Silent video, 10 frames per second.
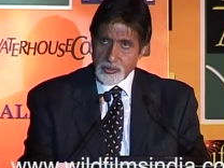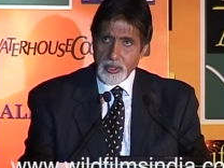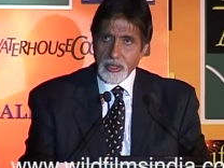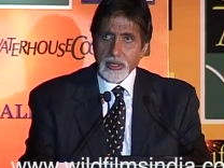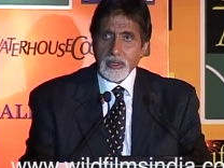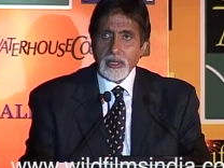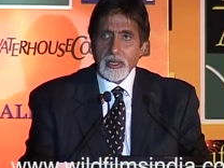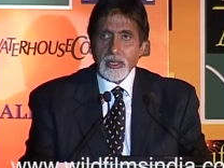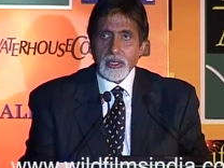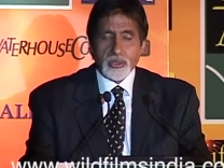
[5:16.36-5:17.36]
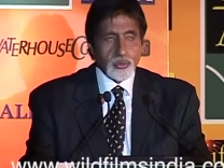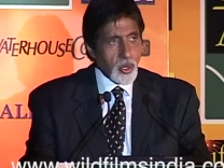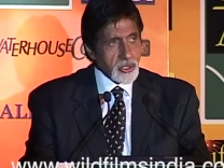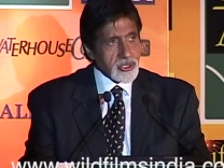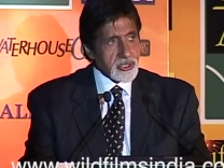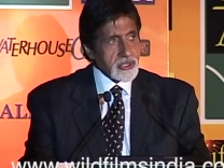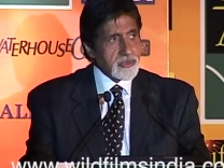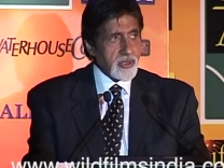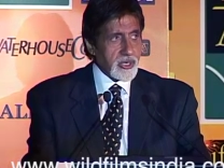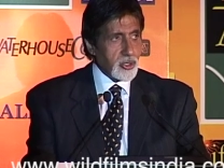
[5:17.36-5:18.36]
Aishwarya, towards
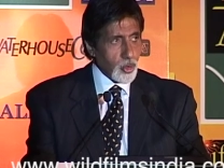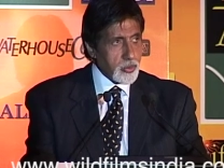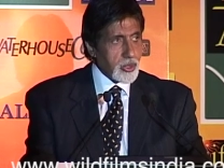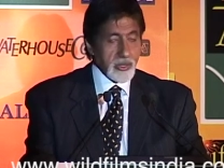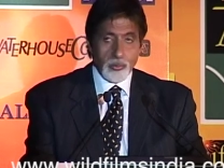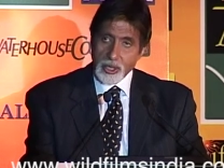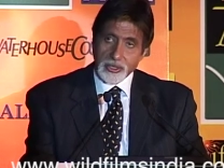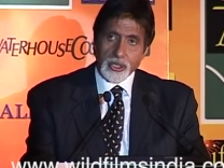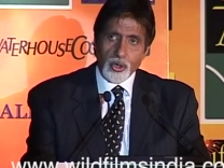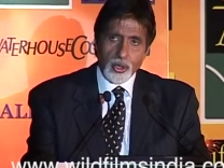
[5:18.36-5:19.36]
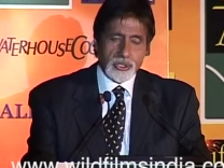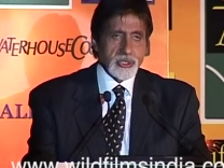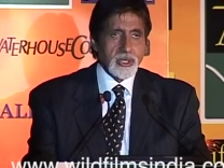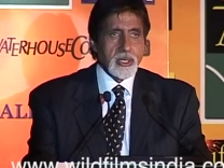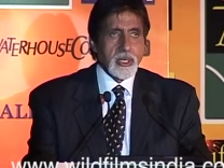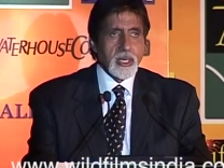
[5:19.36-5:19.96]
this very noble and worthy cause.